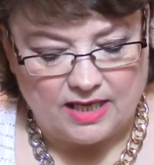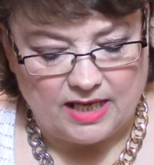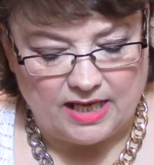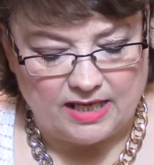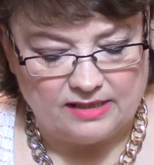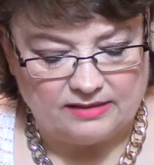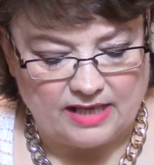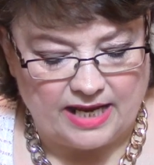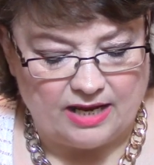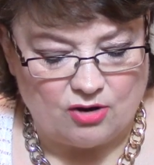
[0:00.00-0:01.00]
is
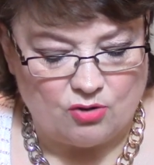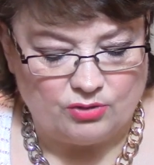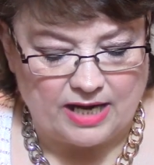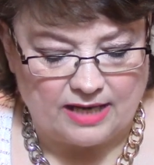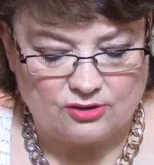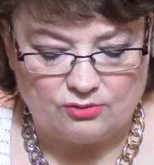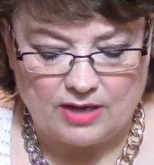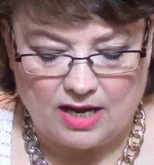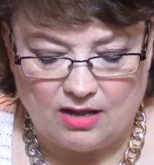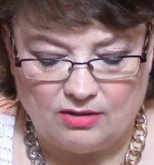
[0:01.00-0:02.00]
a Au
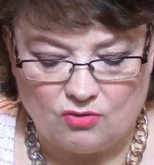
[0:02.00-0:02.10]
Naturel